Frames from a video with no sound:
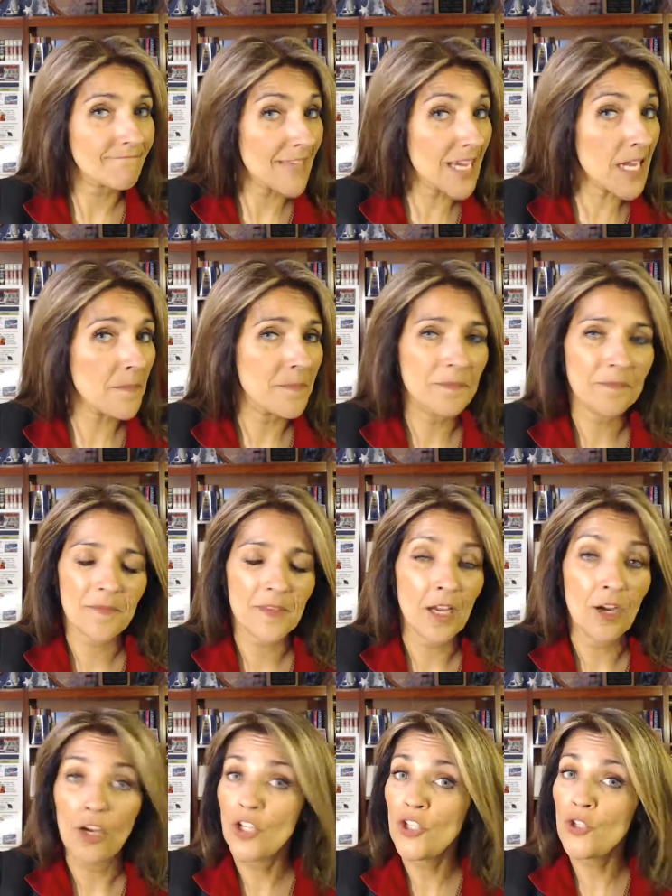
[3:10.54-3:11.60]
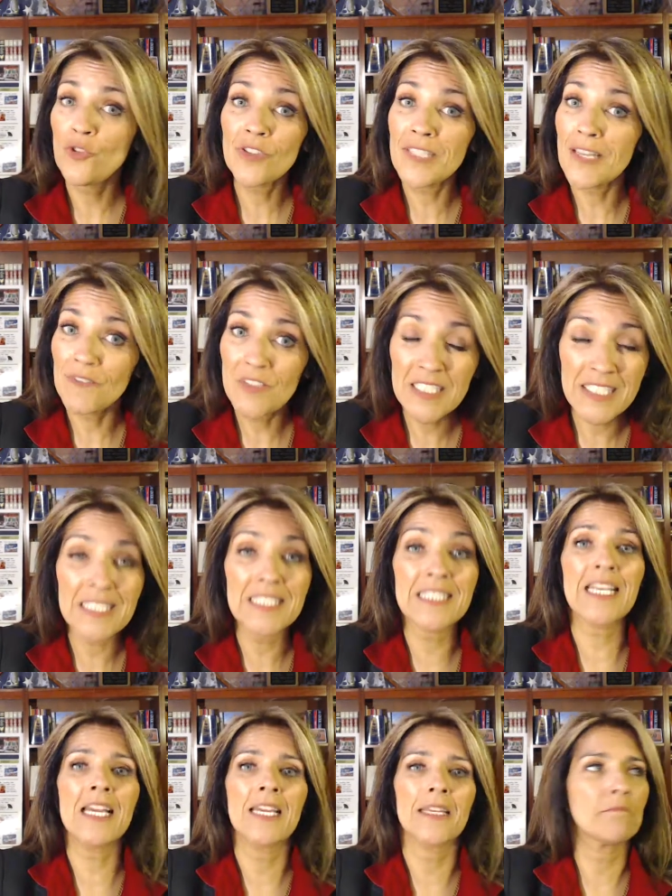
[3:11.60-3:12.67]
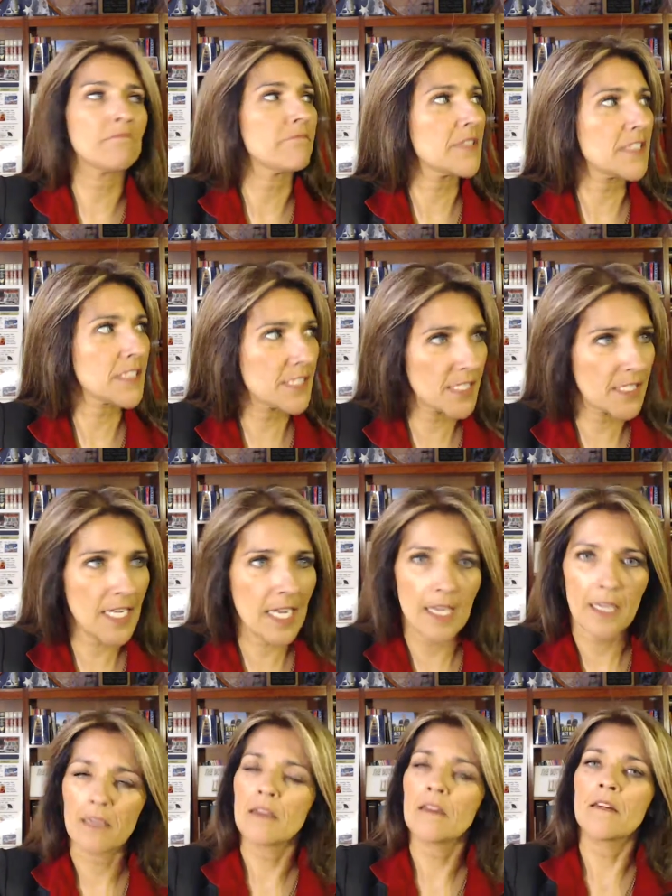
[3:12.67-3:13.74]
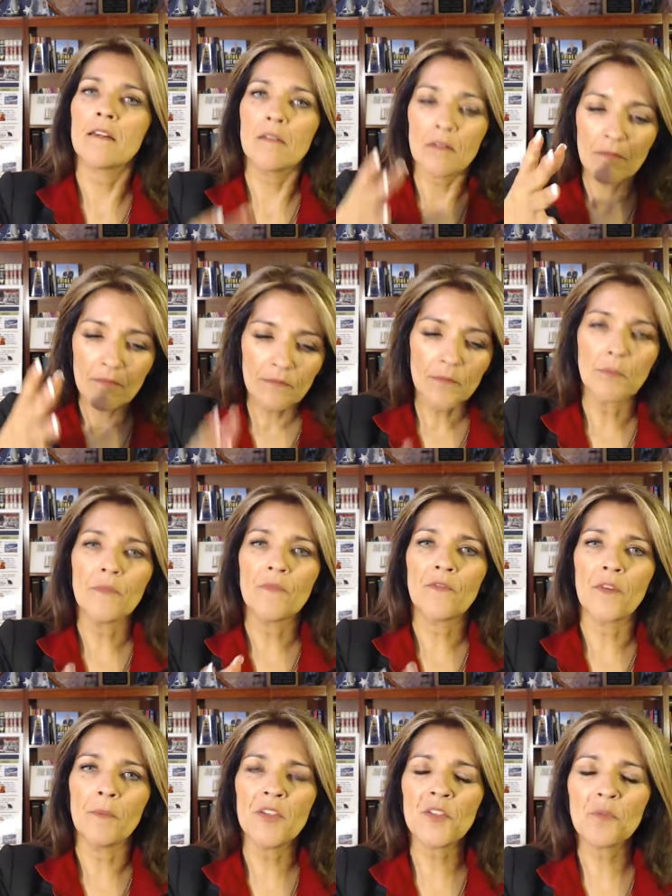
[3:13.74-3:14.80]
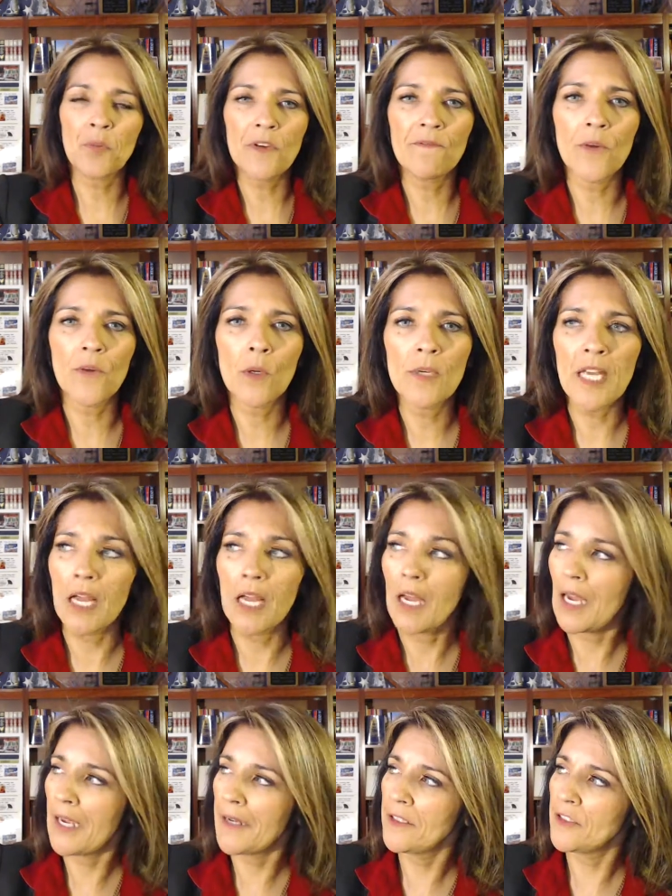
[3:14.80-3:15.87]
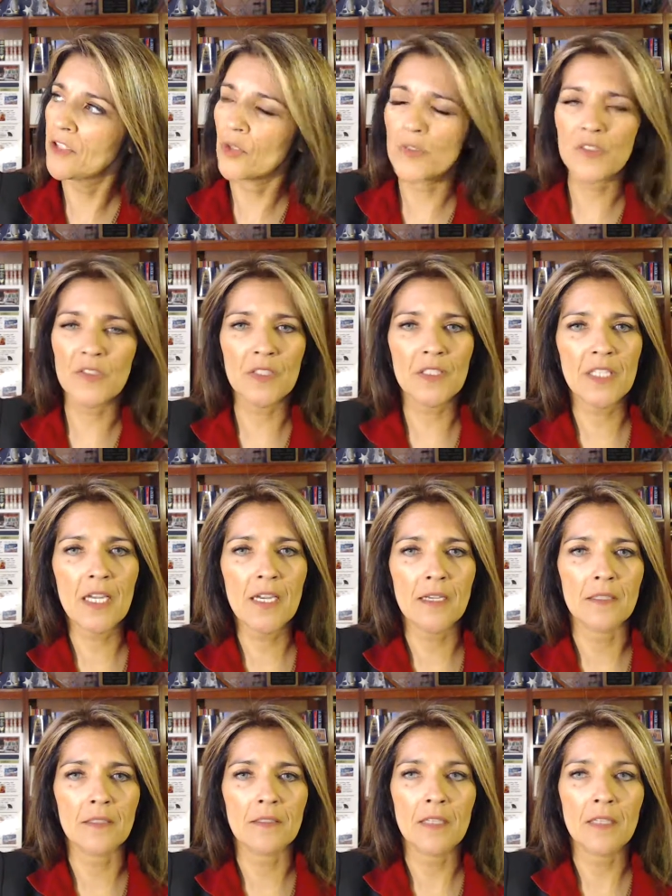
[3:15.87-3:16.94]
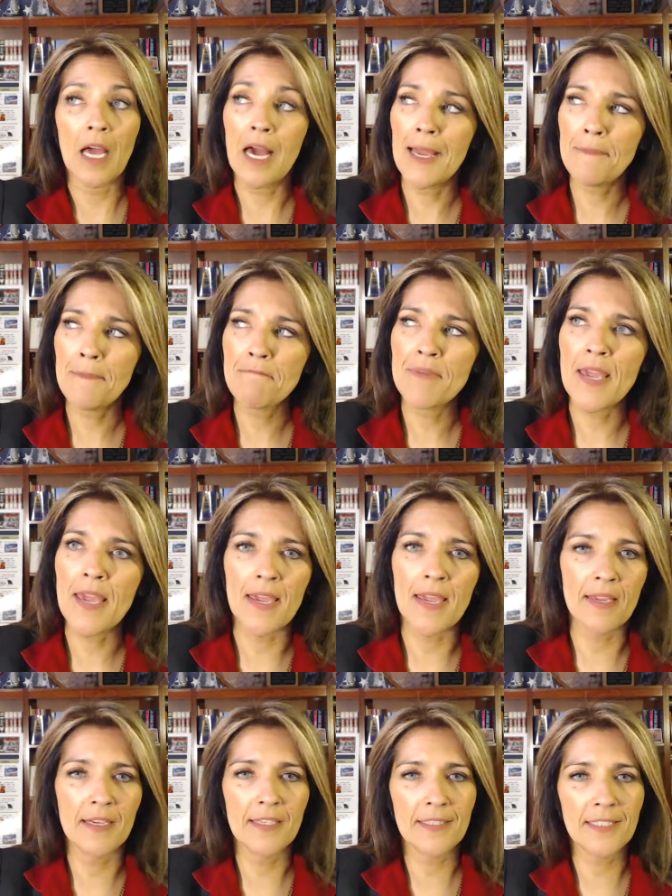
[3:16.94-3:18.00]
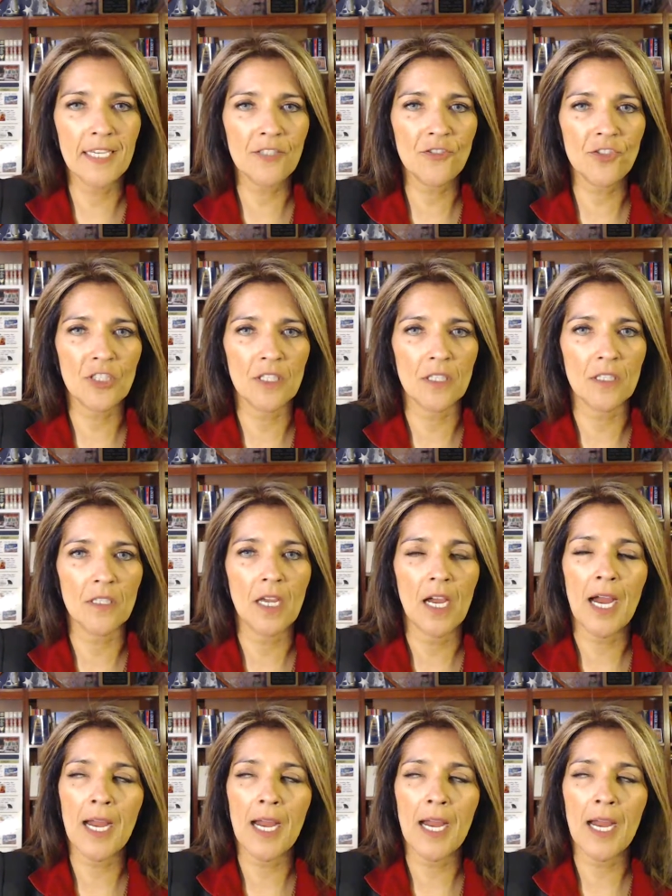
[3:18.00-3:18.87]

Yeah. You just have to decide today. From this point forward, I notice the signs. I pay attention.